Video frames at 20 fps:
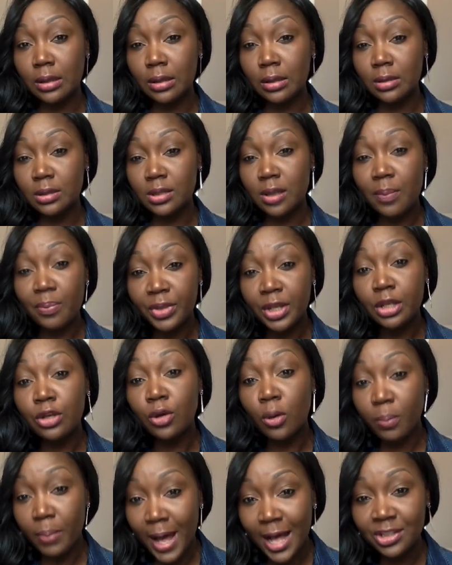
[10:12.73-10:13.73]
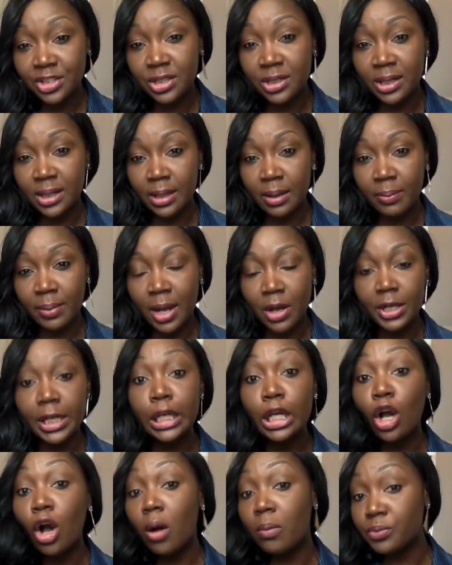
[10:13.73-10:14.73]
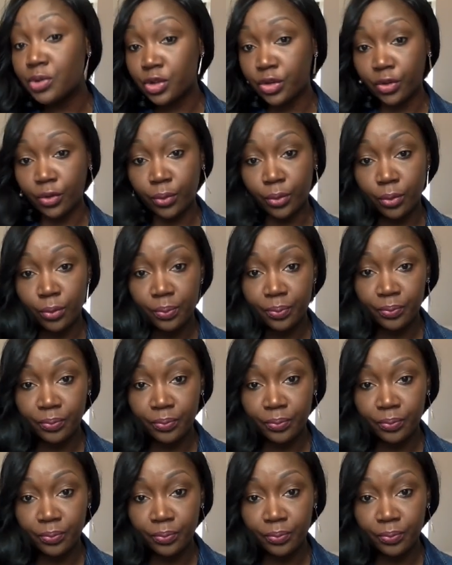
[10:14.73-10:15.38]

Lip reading: something you're passionate about, it comes through